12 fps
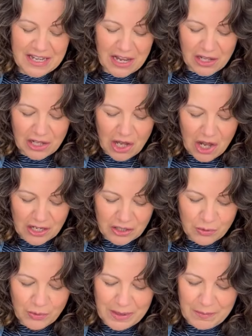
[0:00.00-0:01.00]
a lot
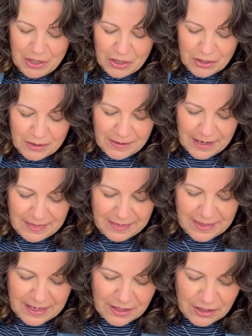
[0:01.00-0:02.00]
creamier and
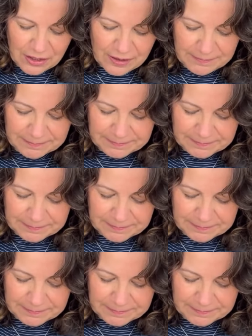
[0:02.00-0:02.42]
thicker.